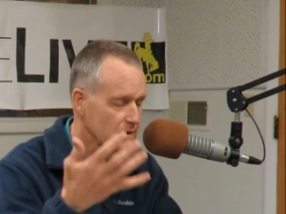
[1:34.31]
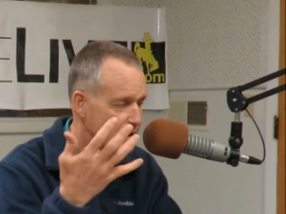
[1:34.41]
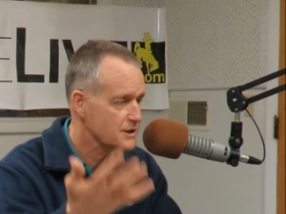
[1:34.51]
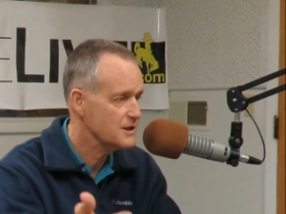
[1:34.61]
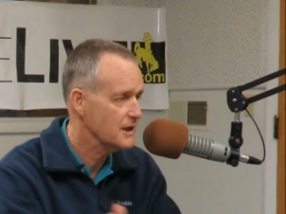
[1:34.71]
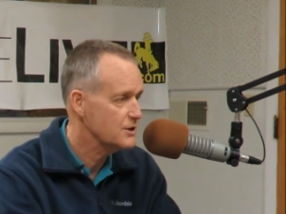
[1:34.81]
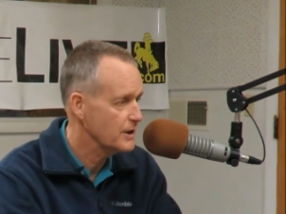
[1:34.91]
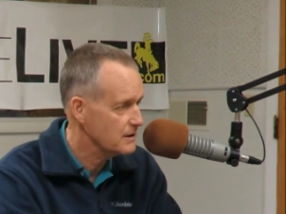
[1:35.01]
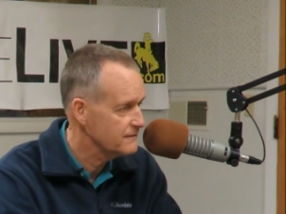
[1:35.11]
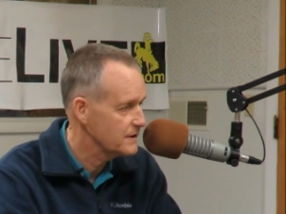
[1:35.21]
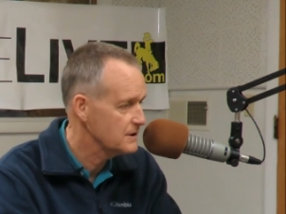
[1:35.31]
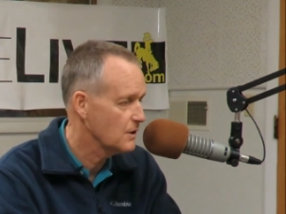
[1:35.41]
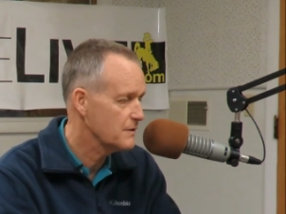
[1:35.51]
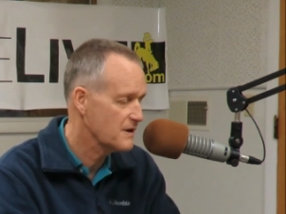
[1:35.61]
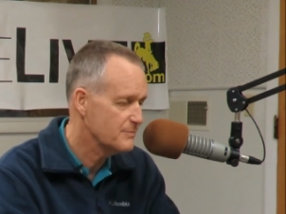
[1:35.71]
Legislature had a
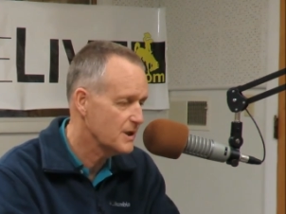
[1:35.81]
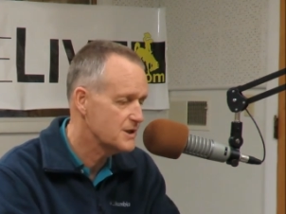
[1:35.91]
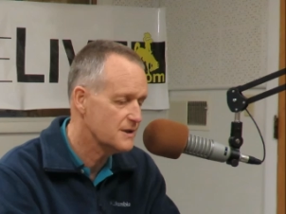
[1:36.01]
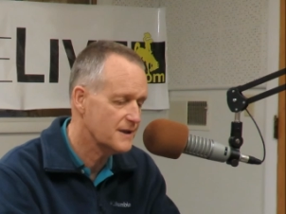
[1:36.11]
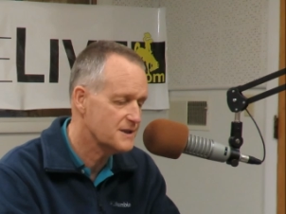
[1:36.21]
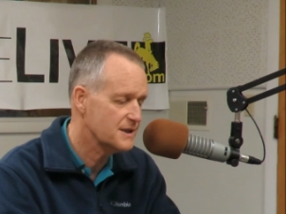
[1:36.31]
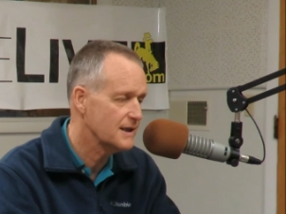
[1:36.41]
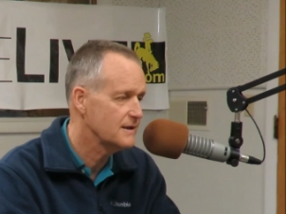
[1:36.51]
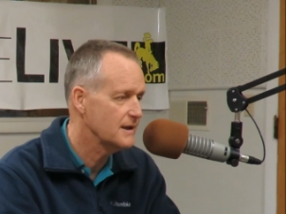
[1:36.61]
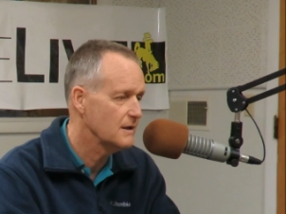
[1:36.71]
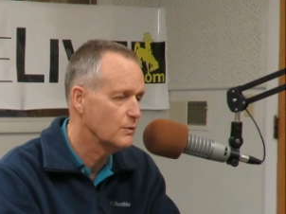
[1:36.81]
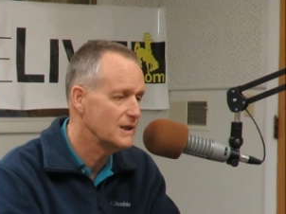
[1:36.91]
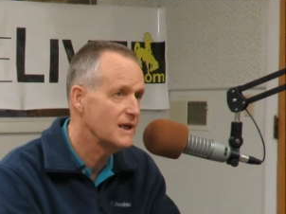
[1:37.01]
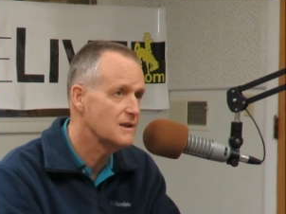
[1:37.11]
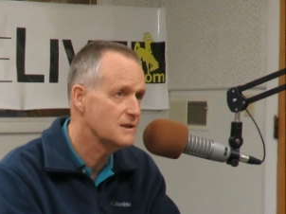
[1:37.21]
footnote in the budget that said we
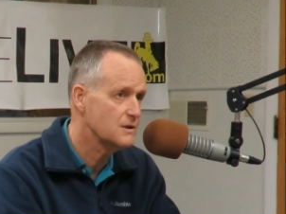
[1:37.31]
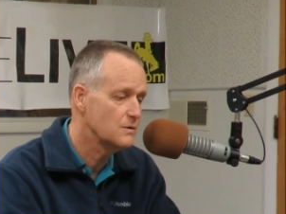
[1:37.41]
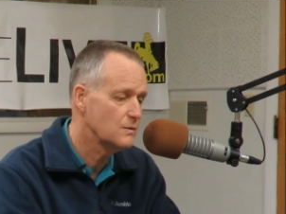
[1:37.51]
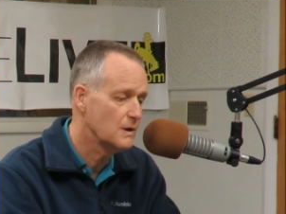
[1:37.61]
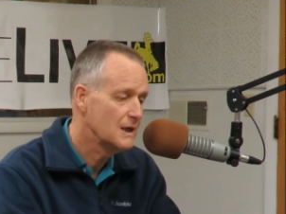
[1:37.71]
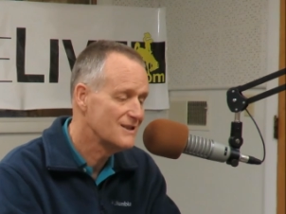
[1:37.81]
needed to